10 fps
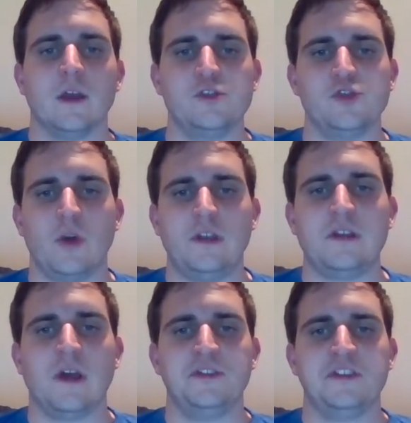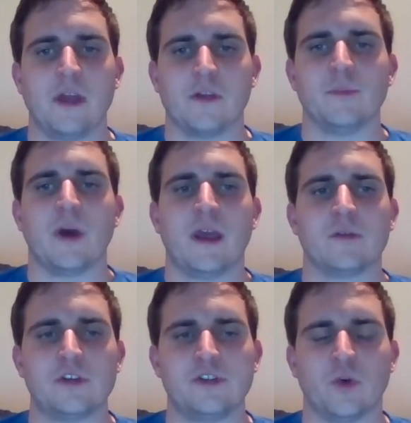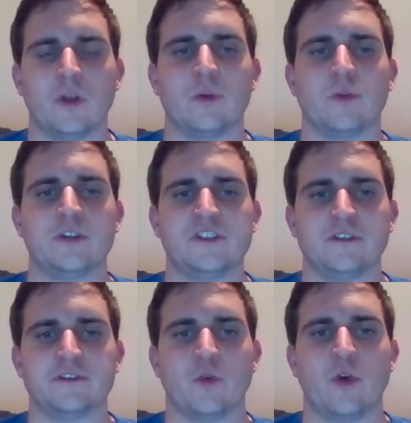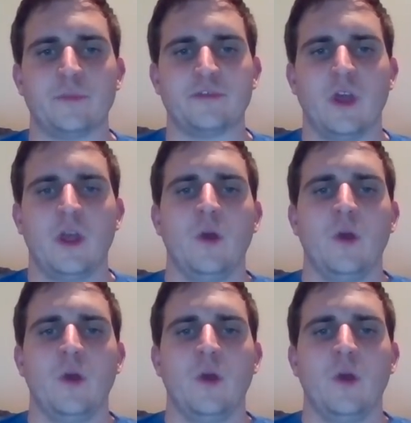joined and held together by every joint with which it is equipped,